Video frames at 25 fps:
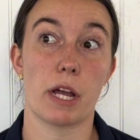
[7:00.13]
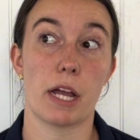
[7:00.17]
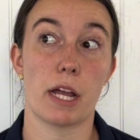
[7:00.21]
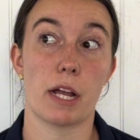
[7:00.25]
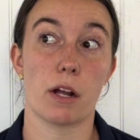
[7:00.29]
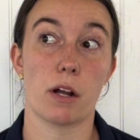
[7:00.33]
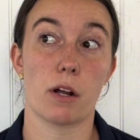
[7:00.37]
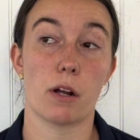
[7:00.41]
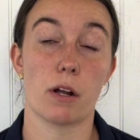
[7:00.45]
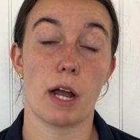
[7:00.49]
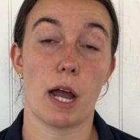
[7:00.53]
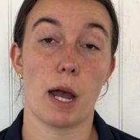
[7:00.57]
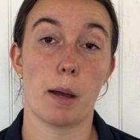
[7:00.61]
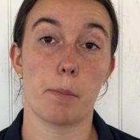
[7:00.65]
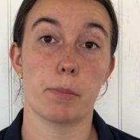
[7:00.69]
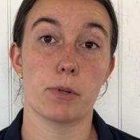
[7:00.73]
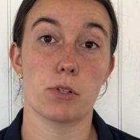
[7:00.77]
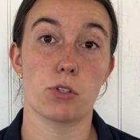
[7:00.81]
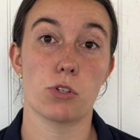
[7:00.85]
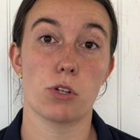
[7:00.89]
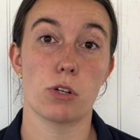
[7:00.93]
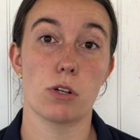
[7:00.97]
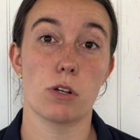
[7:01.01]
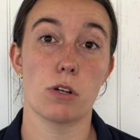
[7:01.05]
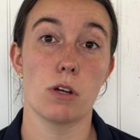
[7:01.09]
Air
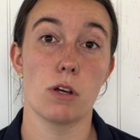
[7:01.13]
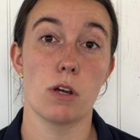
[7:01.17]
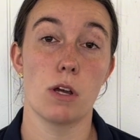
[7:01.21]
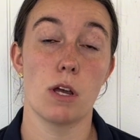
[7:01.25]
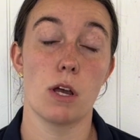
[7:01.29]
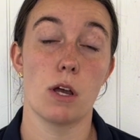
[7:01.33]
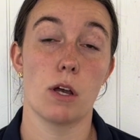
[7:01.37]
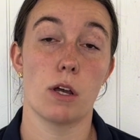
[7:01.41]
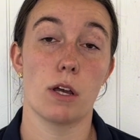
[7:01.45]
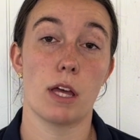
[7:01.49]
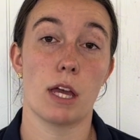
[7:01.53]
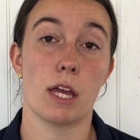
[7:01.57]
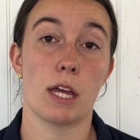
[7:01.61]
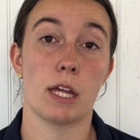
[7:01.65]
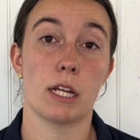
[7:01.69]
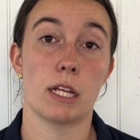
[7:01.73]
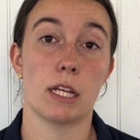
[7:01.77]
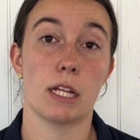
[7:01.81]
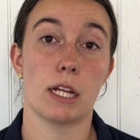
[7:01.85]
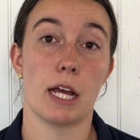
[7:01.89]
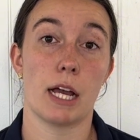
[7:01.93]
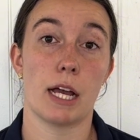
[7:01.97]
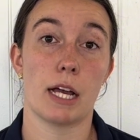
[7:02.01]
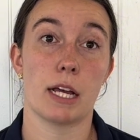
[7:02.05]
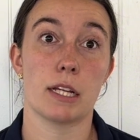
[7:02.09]
aperture, and
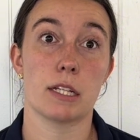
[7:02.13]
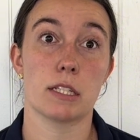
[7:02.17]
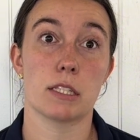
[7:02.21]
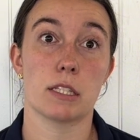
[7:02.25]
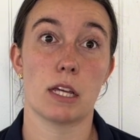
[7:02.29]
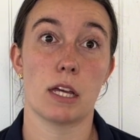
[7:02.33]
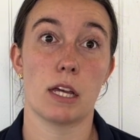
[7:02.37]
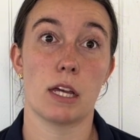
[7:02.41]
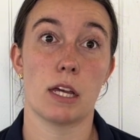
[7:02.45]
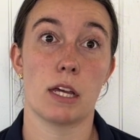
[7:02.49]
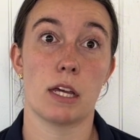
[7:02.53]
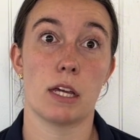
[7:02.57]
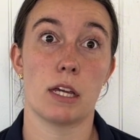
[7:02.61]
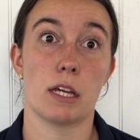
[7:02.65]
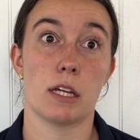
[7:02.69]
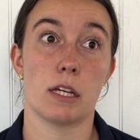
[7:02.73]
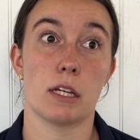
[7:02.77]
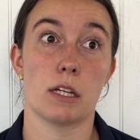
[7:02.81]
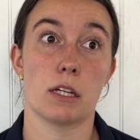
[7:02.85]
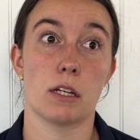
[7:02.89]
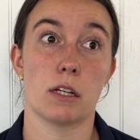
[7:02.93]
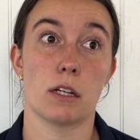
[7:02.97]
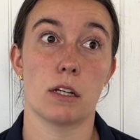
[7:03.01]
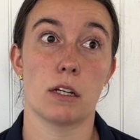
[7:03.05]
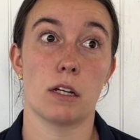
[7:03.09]
it has
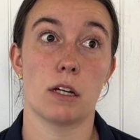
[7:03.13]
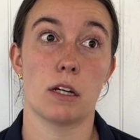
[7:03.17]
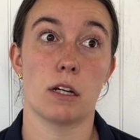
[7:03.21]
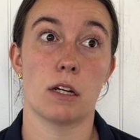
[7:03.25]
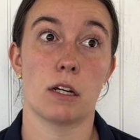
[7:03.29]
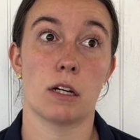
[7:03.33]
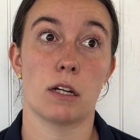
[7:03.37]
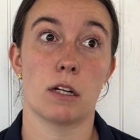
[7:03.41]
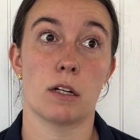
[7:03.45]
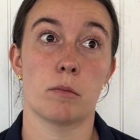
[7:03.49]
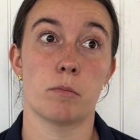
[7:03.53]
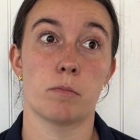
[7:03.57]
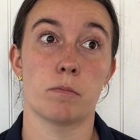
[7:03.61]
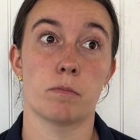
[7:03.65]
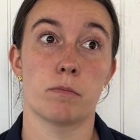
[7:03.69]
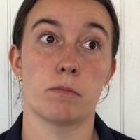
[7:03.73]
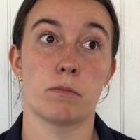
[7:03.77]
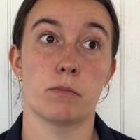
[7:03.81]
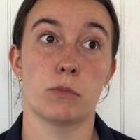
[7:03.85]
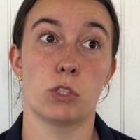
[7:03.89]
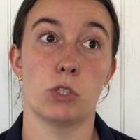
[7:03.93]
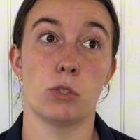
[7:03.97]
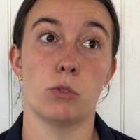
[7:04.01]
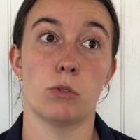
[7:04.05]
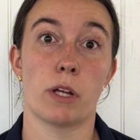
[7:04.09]
a
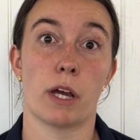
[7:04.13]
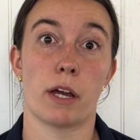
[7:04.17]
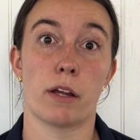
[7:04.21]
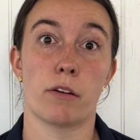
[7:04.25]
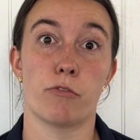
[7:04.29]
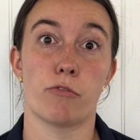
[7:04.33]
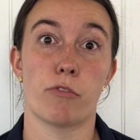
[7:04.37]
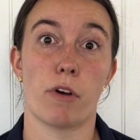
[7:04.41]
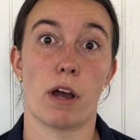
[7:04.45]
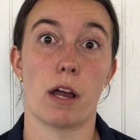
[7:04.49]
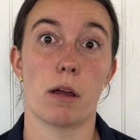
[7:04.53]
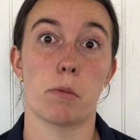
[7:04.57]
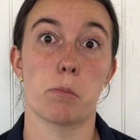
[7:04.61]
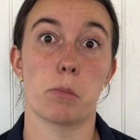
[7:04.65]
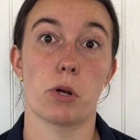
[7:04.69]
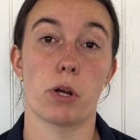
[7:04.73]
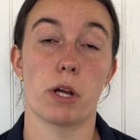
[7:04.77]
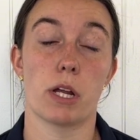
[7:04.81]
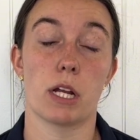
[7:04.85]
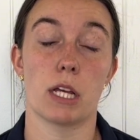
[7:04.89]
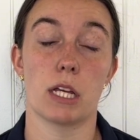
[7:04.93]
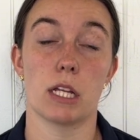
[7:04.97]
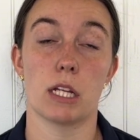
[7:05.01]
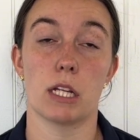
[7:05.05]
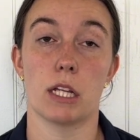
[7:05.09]
2.9 fiber
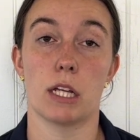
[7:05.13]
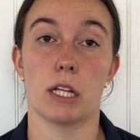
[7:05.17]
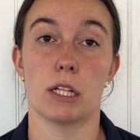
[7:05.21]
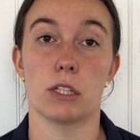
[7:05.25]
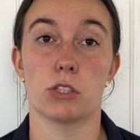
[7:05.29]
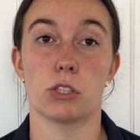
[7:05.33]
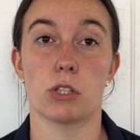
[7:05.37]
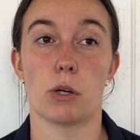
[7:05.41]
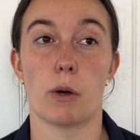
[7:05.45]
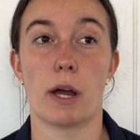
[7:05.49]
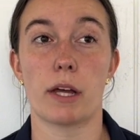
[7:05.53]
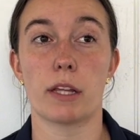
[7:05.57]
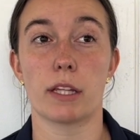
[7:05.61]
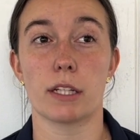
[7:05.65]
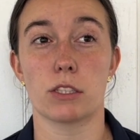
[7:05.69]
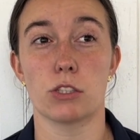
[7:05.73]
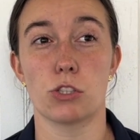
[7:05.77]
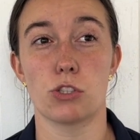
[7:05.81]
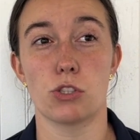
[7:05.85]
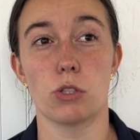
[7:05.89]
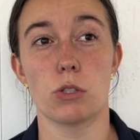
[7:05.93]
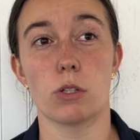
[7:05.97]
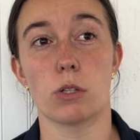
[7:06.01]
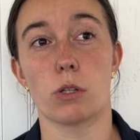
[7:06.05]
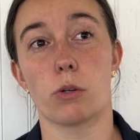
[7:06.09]
in it. And so I like to
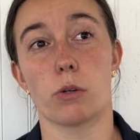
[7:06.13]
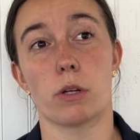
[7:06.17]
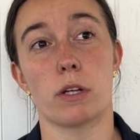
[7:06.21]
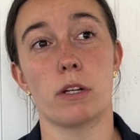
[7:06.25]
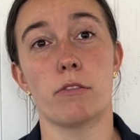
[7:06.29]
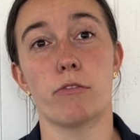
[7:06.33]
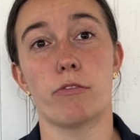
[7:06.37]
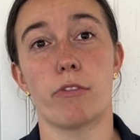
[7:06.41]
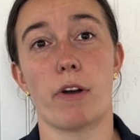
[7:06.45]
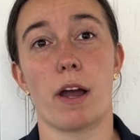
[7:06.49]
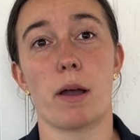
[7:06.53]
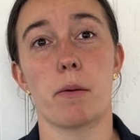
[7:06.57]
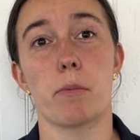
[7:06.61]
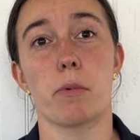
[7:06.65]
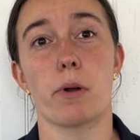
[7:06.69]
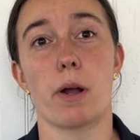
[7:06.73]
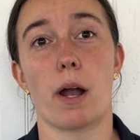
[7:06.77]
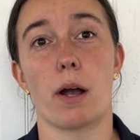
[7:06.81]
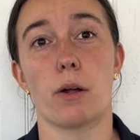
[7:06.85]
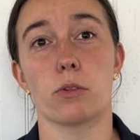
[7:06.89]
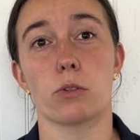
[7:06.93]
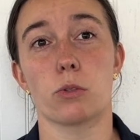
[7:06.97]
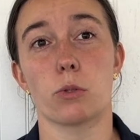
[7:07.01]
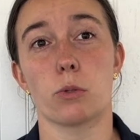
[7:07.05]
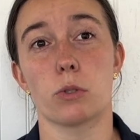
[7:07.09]
shoot a green fiber
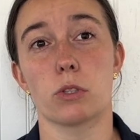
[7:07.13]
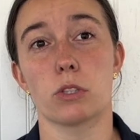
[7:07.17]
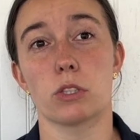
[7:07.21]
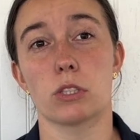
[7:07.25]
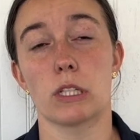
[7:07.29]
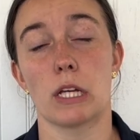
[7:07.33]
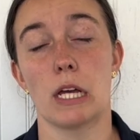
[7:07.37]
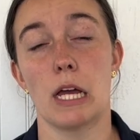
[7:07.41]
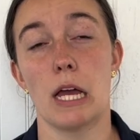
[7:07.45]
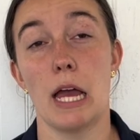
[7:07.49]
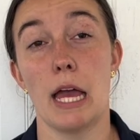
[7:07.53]
outdoors.